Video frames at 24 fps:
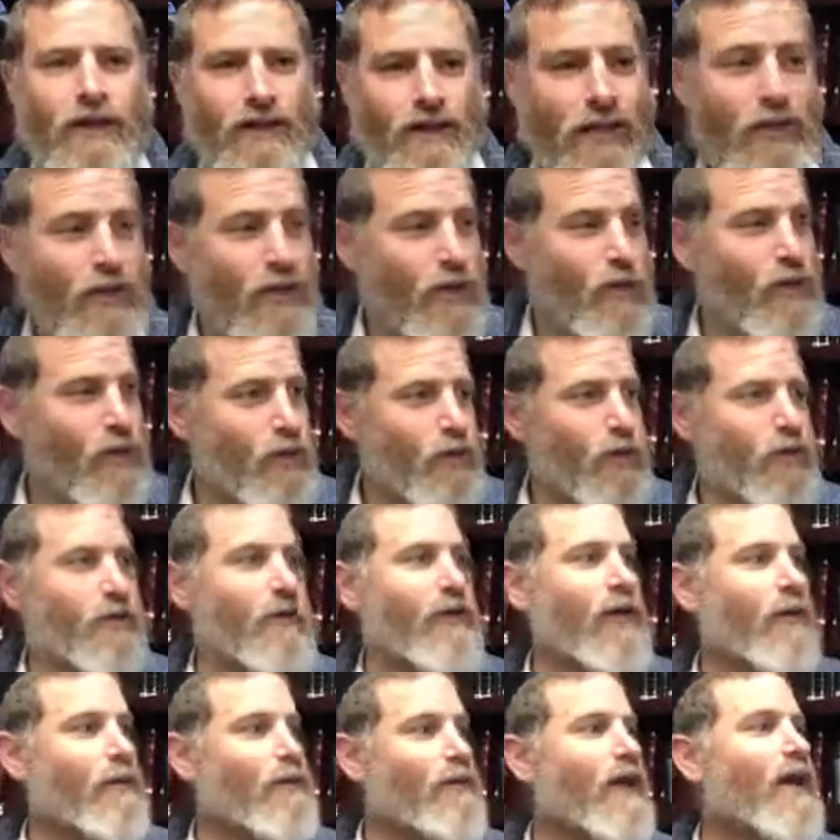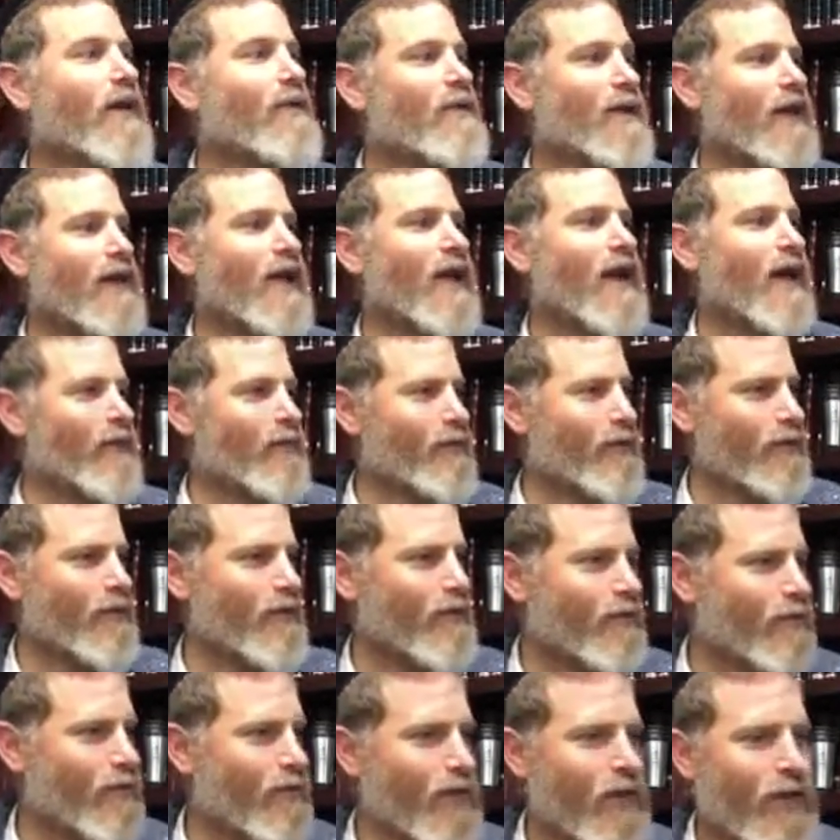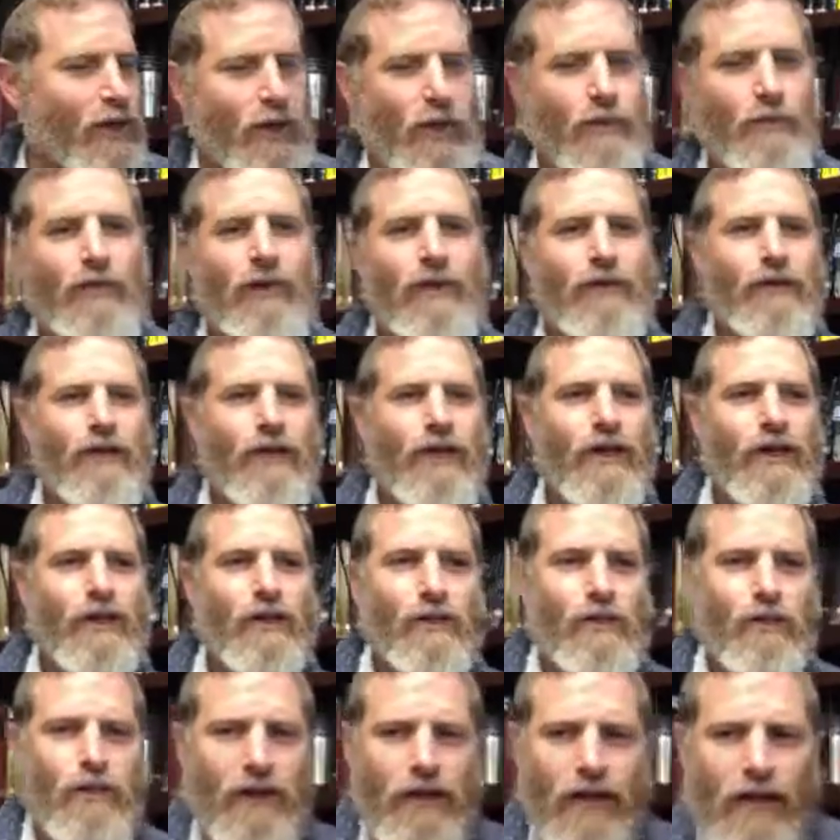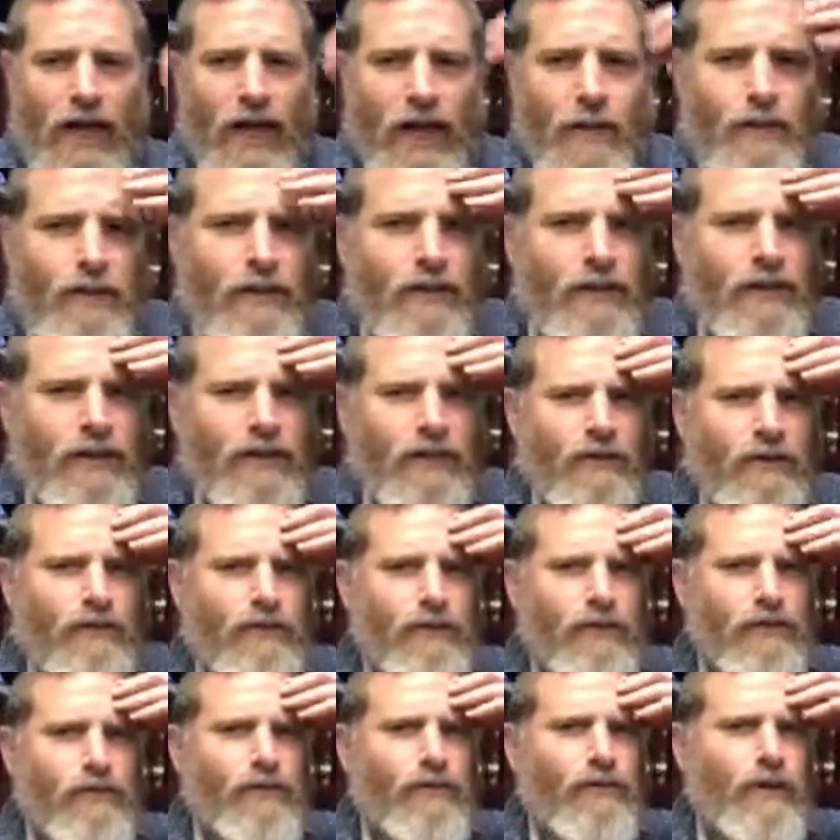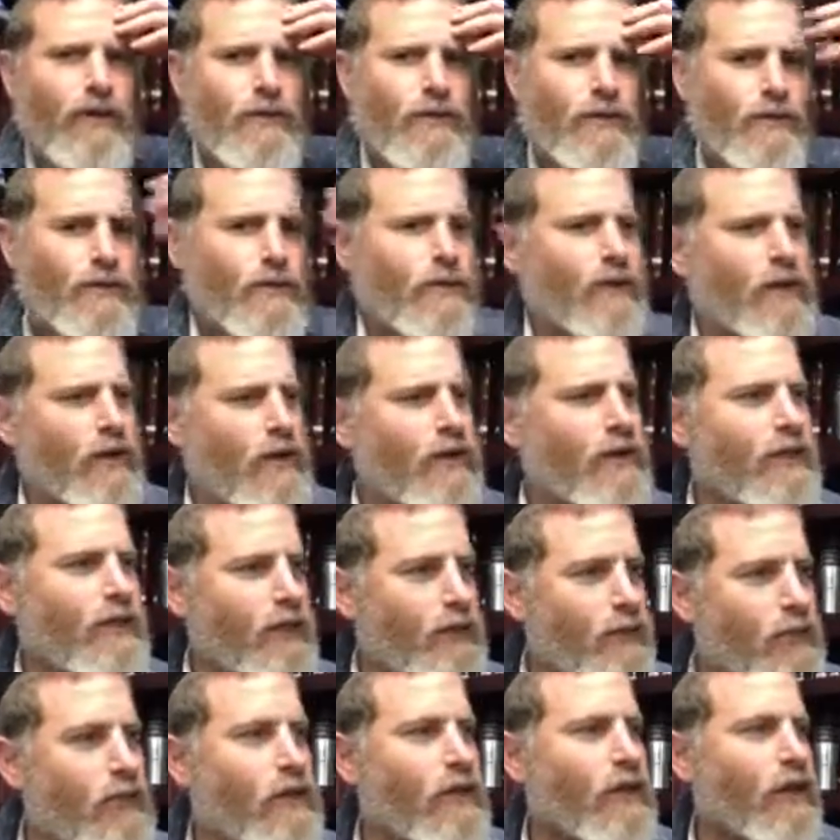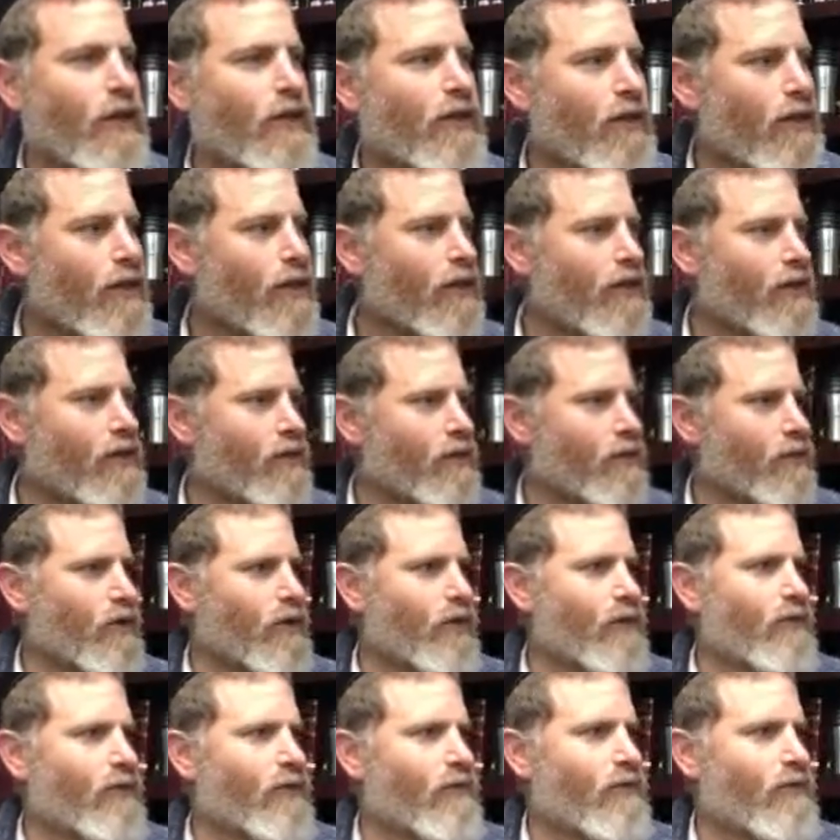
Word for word: It's easy to say I'm not mekabel, but eventually what happens is it reframes your mind and you start thinking this way.